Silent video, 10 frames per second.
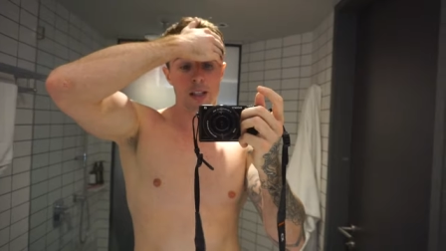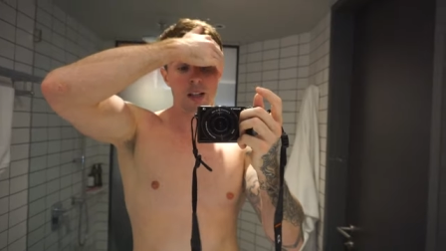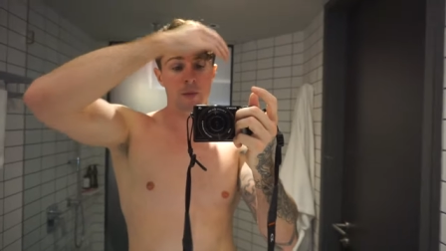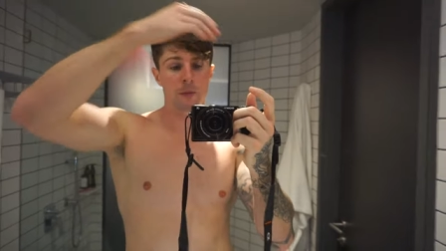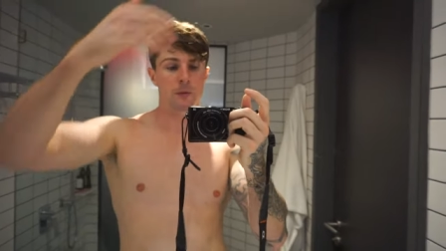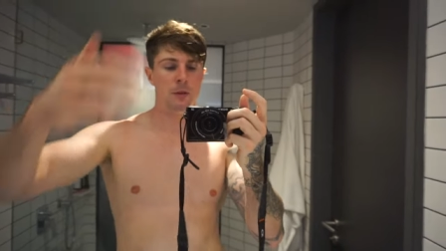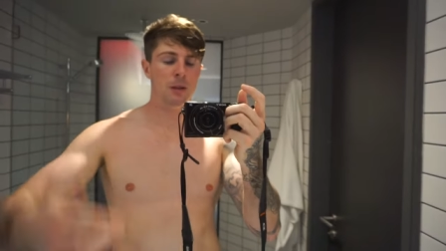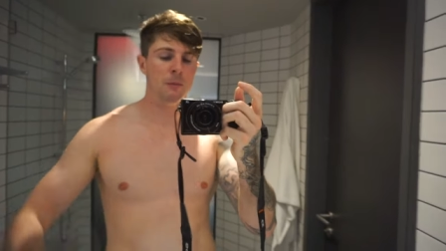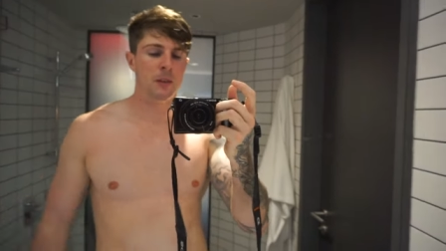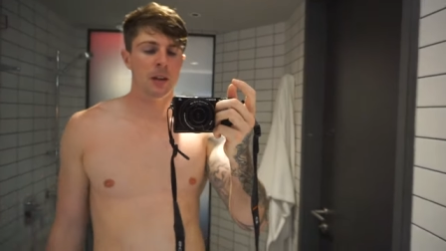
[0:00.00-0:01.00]
media,
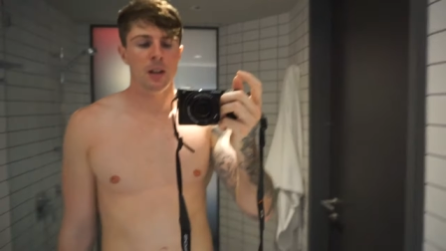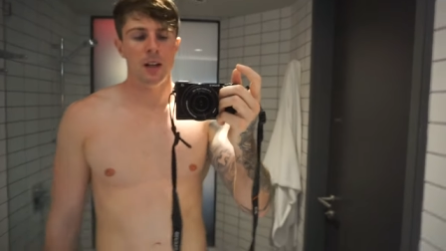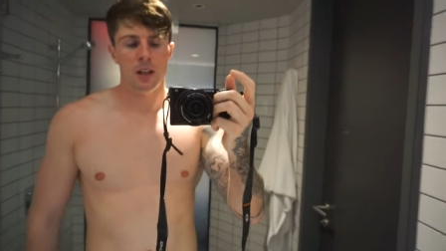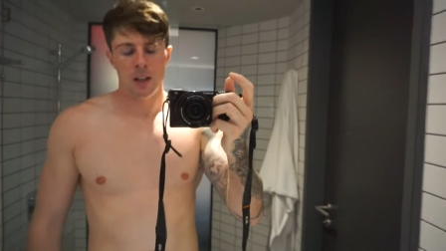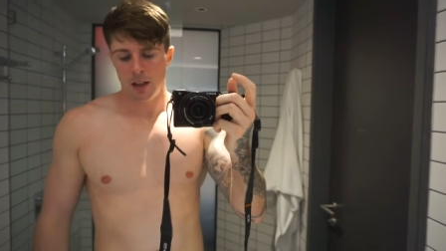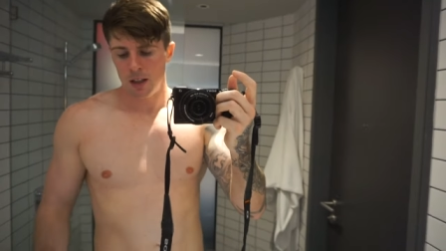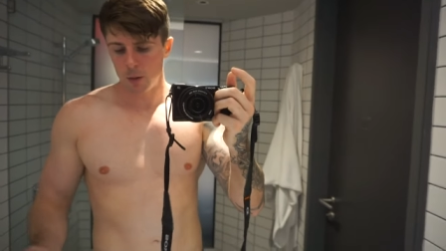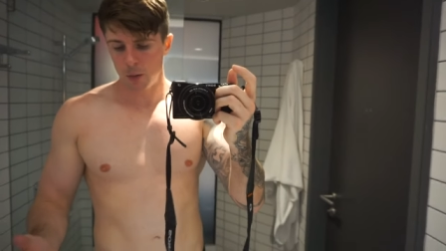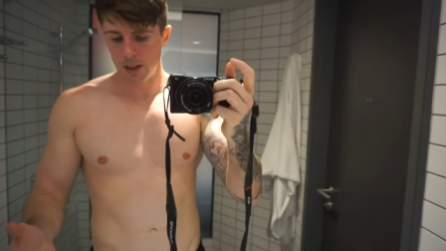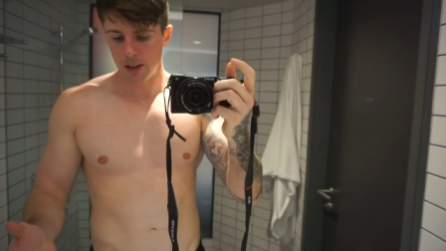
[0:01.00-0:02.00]
right?
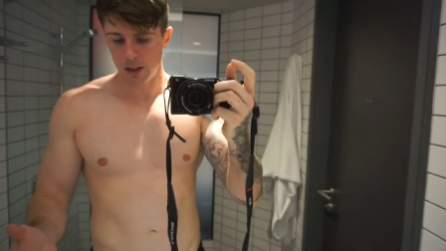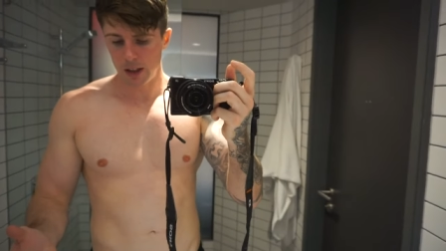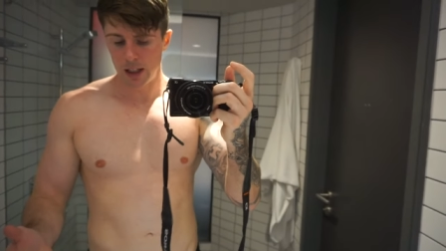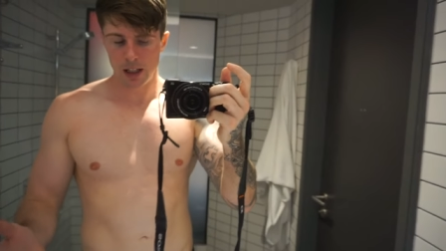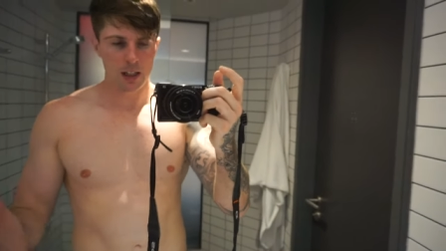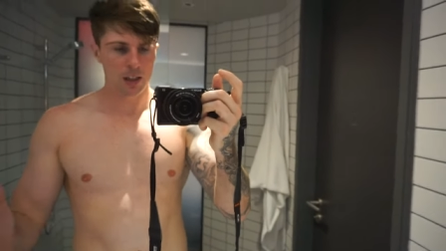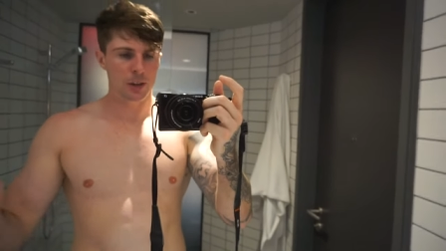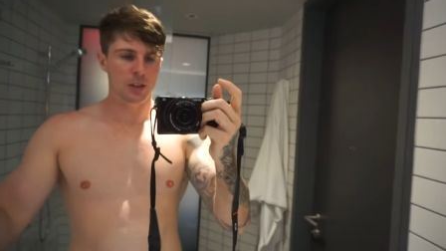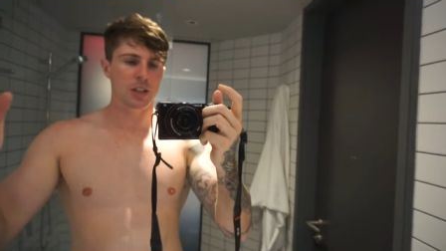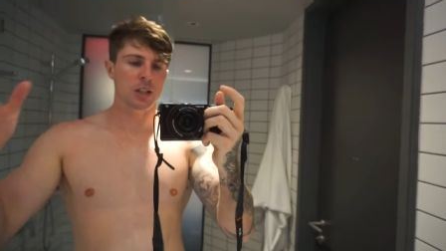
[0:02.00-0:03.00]
So basically
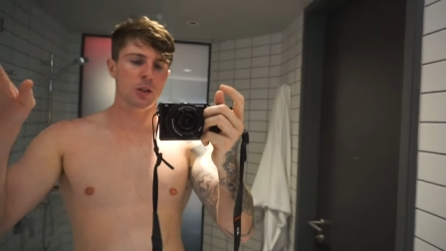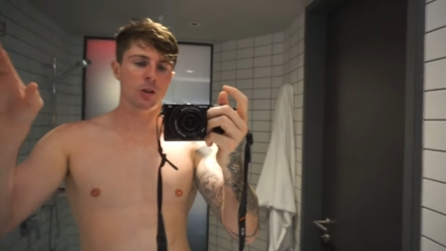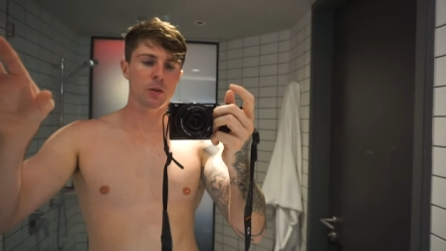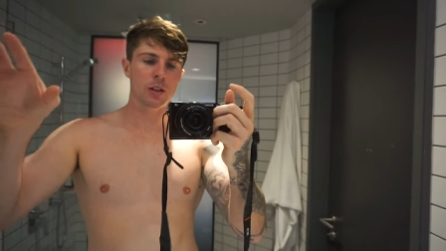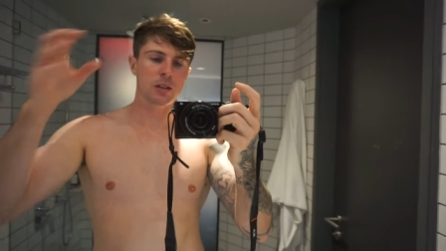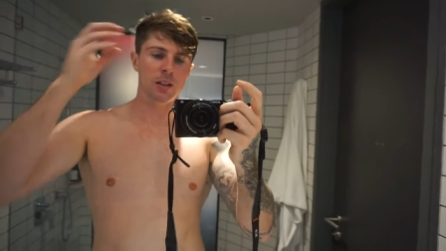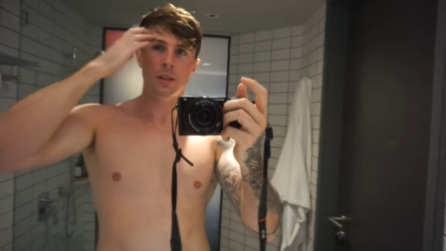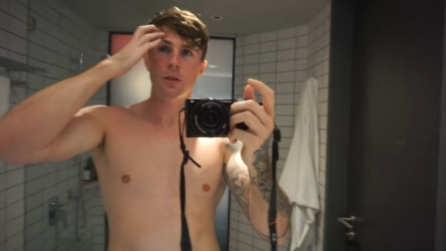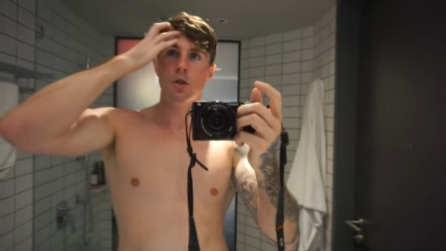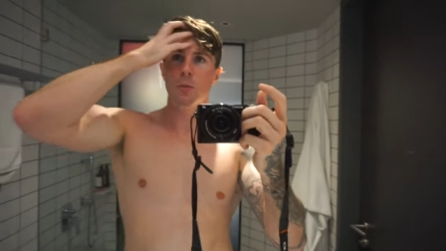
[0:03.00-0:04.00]
you see all these
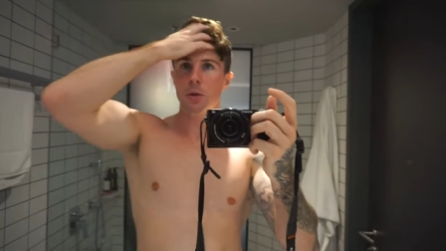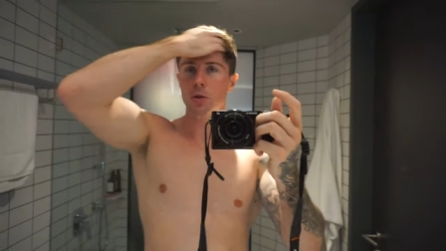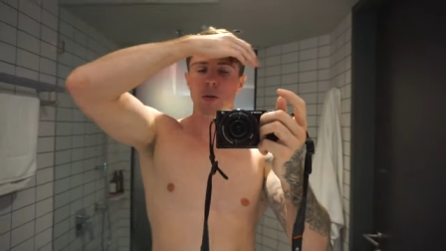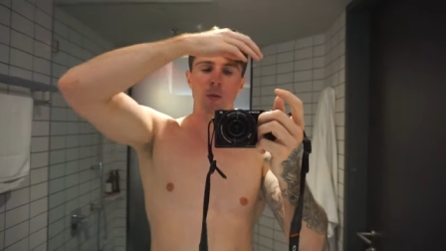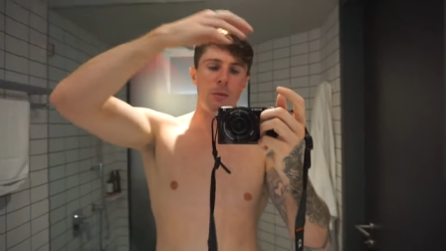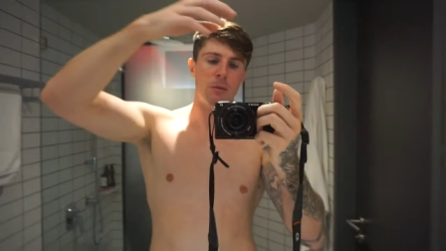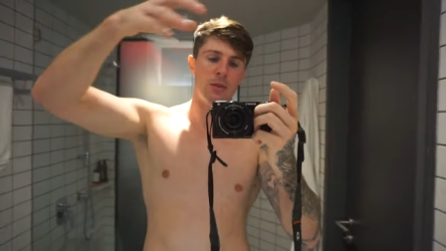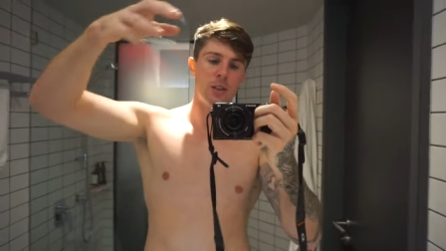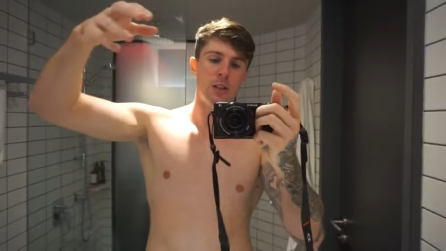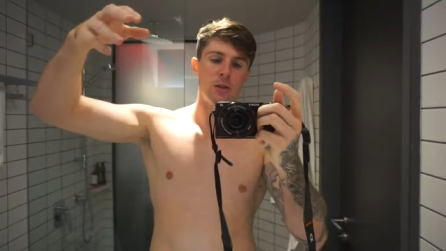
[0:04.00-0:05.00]
like super super ripped
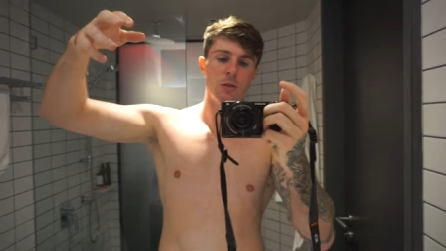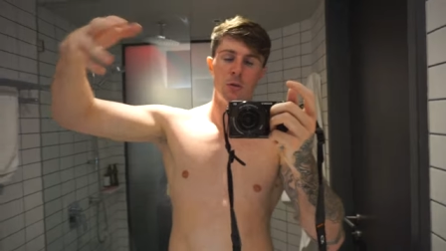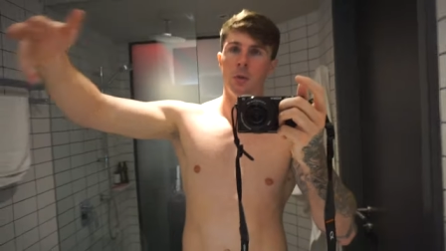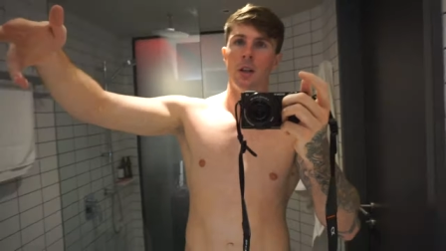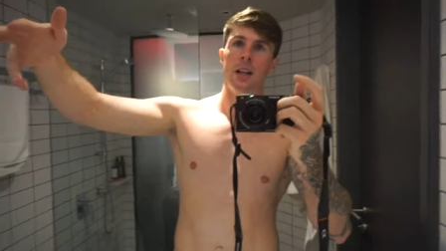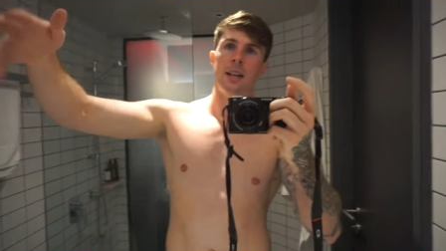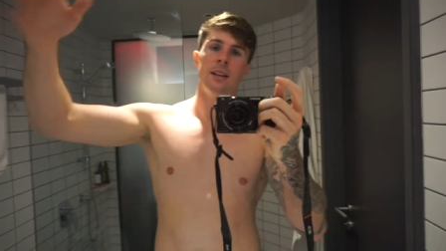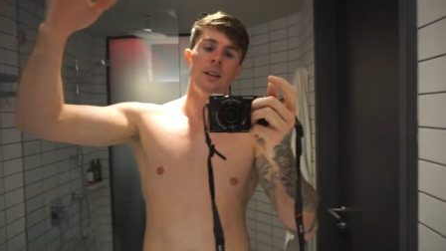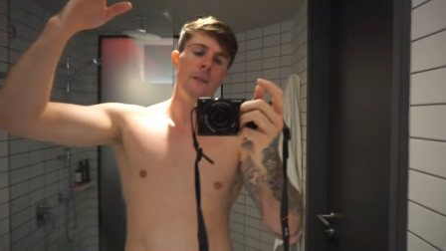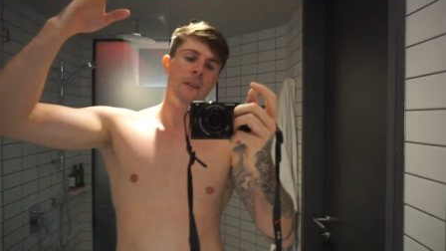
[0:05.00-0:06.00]
physiques
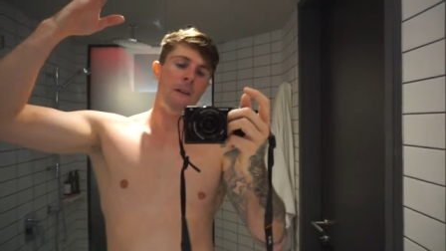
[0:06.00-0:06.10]
online